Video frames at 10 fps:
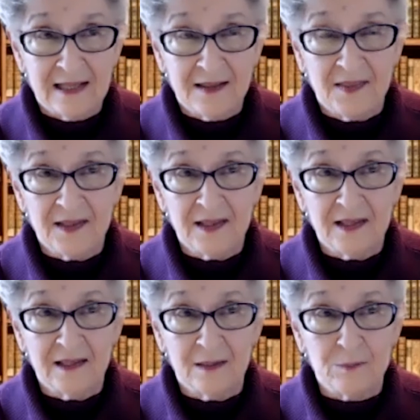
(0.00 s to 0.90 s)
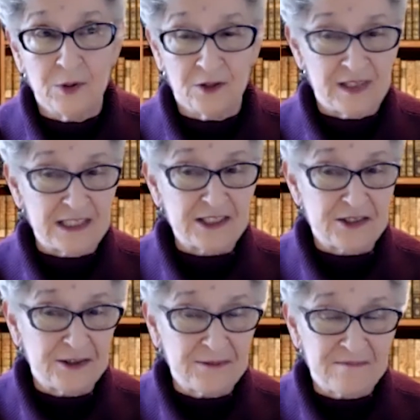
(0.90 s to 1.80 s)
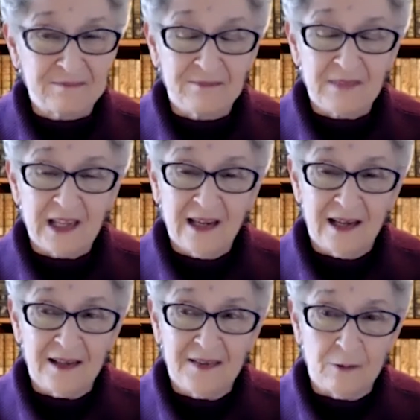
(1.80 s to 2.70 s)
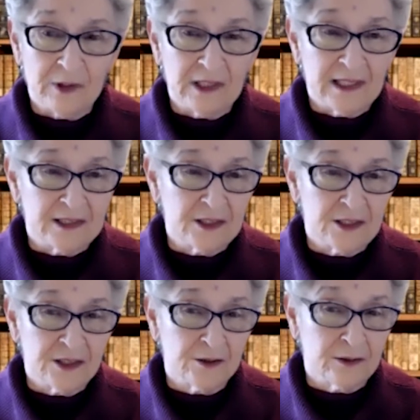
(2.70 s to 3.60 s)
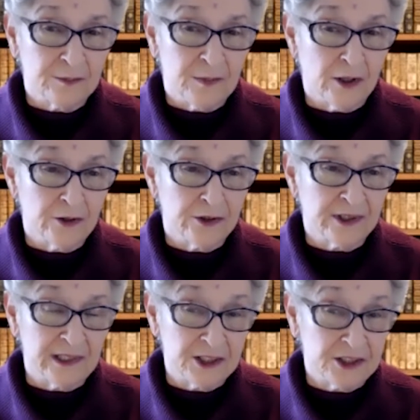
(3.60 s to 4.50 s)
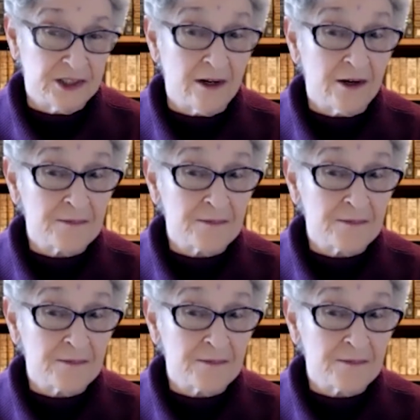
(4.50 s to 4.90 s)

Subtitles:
the Book of Esther that relates to Marduk and Ishtar.